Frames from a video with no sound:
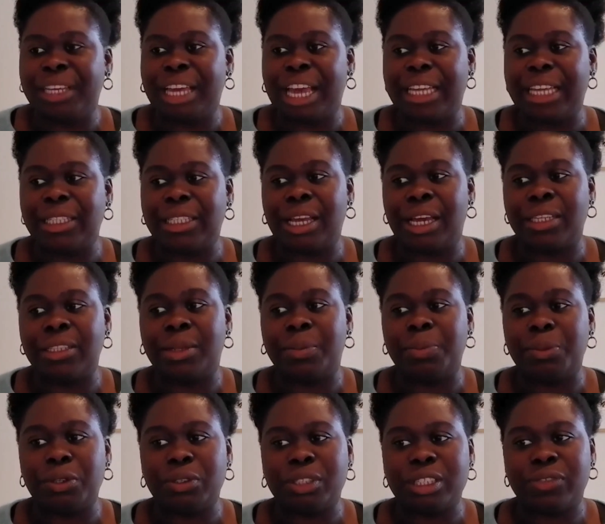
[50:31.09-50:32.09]
And the
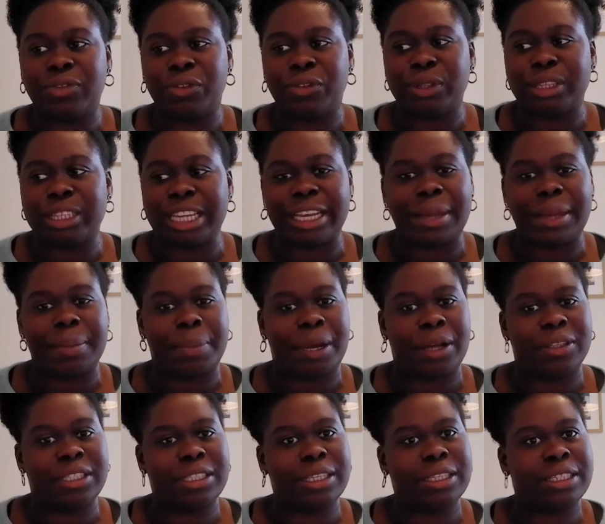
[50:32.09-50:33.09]
beautiful thing
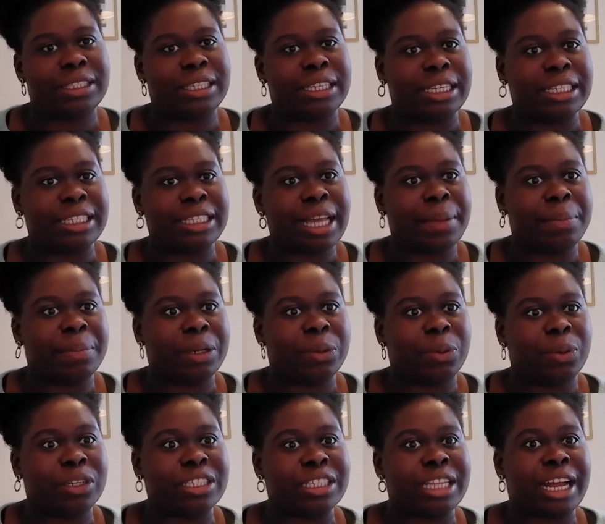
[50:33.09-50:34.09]
about Citizen Assembly
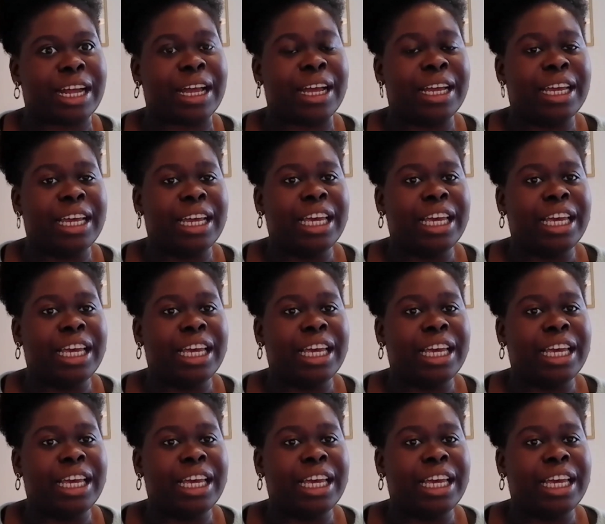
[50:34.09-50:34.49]
was that